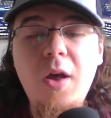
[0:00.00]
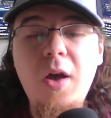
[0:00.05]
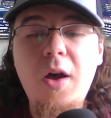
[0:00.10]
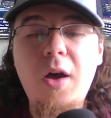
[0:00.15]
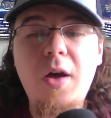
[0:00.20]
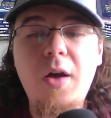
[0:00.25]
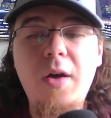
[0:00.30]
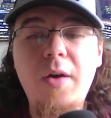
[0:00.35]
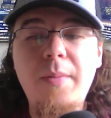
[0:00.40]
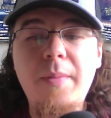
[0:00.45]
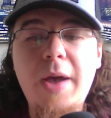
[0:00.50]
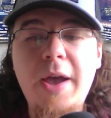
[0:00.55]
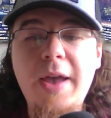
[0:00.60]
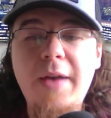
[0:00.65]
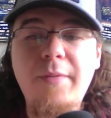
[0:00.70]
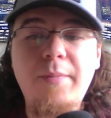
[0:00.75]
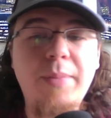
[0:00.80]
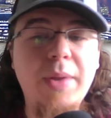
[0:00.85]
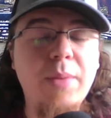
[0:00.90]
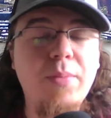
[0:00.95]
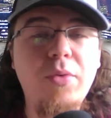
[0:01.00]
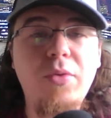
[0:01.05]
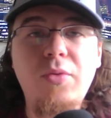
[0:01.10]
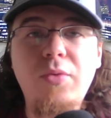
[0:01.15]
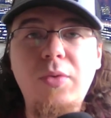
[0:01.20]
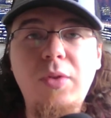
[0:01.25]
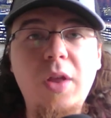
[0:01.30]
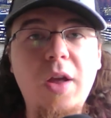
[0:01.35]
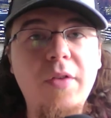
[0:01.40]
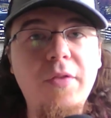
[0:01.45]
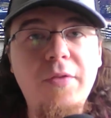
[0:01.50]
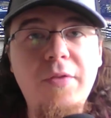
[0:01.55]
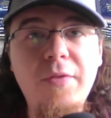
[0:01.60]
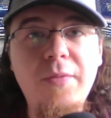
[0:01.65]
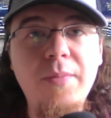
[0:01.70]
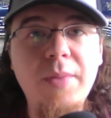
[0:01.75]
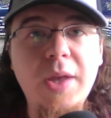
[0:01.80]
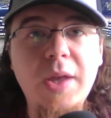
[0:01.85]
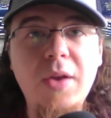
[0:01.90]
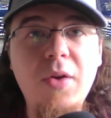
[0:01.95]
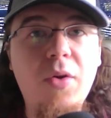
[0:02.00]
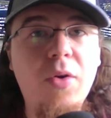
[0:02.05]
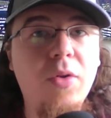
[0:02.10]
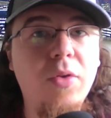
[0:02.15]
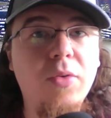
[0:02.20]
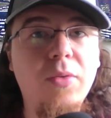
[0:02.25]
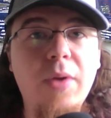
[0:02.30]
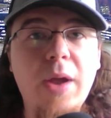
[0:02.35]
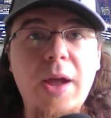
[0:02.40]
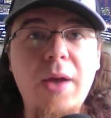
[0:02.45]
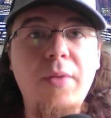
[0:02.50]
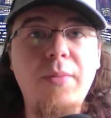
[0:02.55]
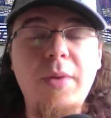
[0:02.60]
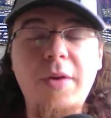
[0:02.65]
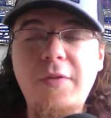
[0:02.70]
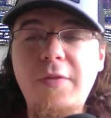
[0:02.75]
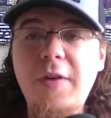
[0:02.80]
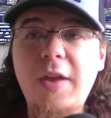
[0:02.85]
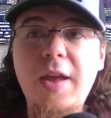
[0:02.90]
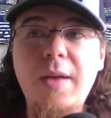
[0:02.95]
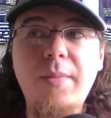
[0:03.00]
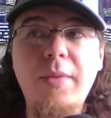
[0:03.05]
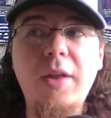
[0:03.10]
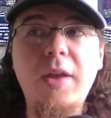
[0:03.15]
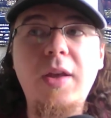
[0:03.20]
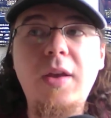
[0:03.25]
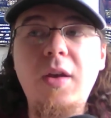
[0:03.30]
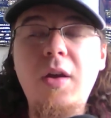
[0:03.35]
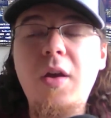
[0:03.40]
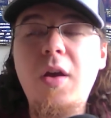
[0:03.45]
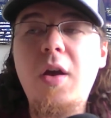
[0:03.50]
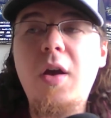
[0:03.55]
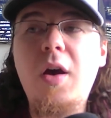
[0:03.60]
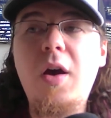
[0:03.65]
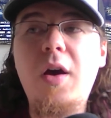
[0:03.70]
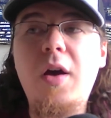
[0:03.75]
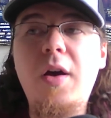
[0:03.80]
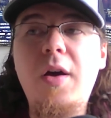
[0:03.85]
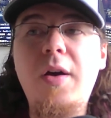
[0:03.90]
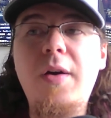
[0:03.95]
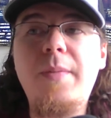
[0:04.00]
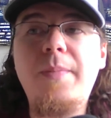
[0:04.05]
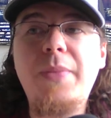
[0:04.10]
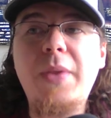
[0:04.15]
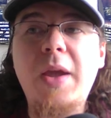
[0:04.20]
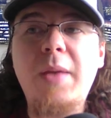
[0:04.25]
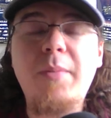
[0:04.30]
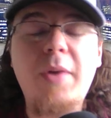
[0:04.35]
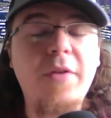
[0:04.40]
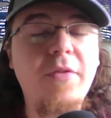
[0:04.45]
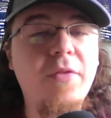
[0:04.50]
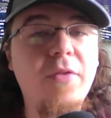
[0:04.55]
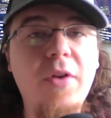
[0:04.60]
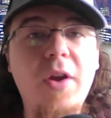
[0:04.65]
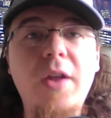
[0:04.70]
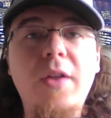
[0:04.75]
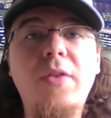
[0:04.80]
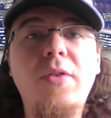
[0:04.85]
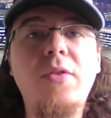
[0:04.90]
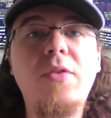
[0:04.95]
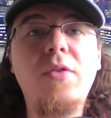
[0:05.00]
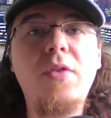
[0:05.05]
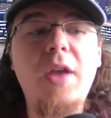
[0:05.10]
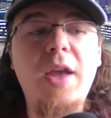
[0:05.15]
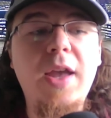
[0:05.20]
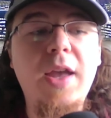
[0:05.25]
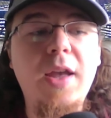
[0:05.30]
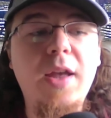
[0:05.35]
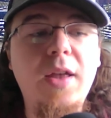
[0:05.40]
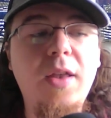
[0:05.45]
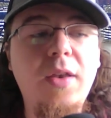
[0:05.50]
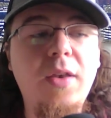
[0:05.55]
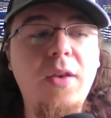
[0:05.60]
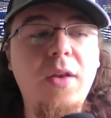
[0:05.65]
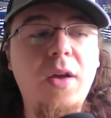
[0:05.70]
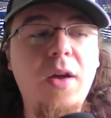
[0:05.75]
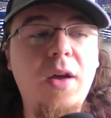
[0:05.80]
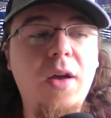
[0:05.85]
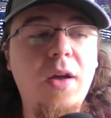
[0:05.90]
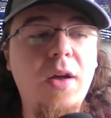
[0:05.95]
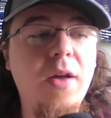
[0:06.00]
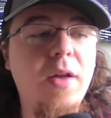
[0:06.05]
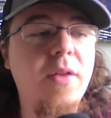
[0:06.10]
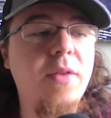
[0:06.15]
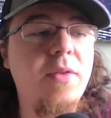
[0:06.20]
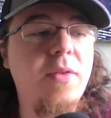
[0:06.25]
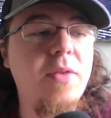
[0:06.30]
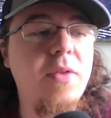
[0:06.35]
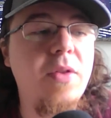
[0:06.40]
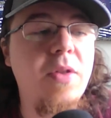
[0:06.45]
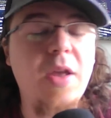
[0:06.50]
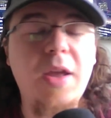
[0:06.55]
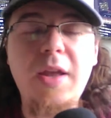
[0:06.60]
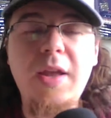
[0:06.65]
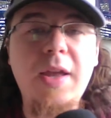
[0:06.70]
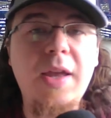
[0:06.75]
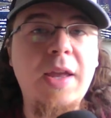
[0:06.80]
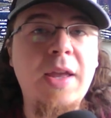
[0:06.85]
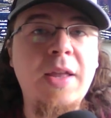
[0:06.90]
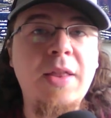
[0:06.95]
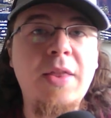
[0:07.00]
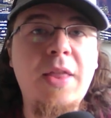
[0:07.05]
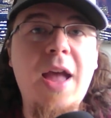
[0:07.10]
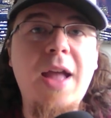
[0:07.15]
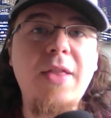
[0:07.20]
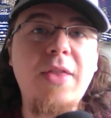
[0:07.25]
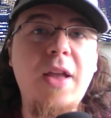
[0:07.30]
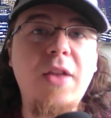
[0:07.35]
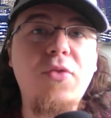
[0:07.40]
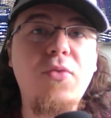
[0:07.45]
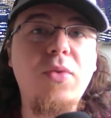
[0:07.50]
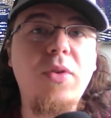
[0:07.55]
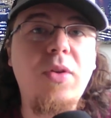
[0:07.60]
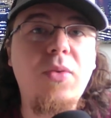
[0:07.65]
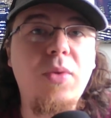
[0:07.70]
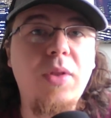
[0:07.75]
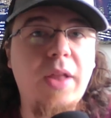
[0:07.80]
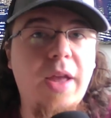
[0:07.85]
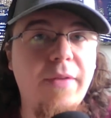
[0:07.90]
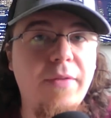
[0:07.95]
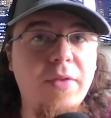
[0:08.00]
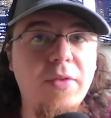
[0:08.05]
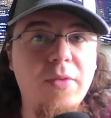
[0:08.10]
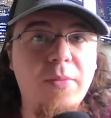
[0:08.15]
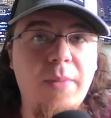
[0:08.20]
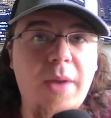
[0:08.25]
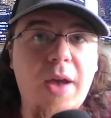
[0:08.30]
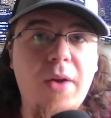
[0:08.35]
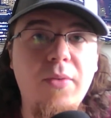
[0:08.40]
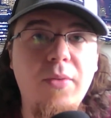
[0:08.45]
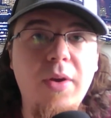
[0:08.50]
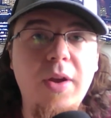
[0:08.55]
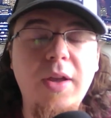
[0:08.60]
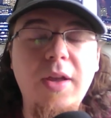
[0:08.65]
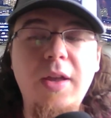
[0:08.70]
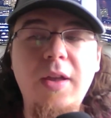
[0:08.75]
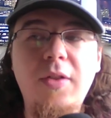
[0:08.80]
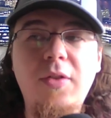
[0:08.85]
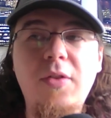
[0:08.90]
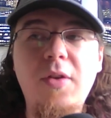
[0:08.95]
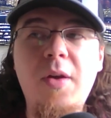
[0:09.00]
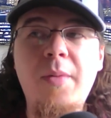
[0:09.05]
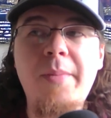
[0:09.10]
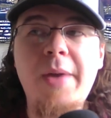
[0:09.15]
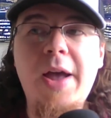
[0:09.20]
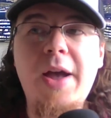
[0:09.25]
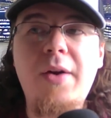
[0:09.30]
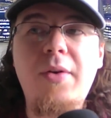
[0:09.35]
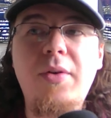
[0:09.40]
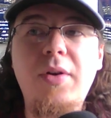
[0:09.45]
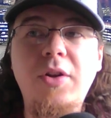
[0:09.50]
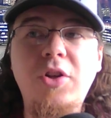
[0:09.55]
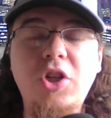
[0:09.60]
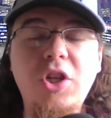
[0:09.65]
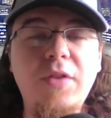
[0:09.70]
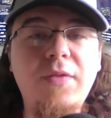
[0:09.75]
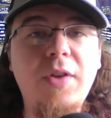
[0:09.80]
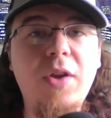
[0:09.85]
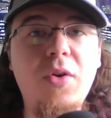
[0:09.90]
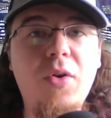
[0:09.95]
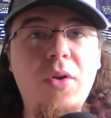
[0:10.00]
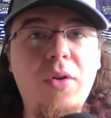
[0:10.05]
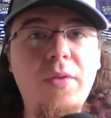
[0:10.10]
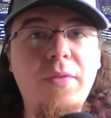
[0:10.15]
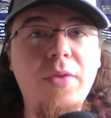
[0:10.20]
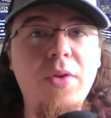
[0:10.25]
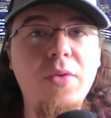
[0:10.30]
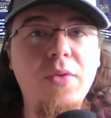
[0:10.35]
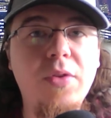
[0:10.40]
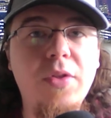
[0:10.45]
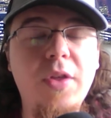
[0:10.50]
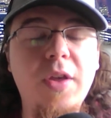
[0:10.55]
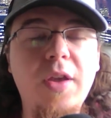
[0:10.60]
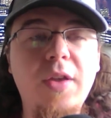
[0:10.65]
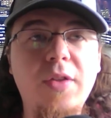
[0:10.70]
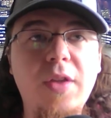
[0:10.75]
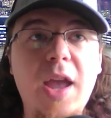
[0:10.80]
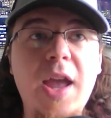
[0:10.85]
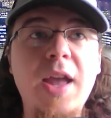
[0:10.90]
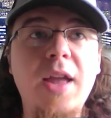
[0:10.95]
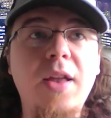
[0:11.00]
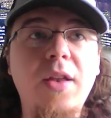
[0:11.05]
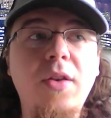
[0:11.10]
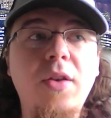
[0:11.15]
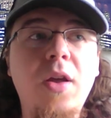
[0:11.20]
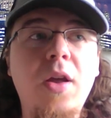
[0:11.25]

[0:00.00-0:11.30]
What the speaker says: I have people who love me all around, my family and my friends, and that's really what life is about, right? It's about achieving all of those things and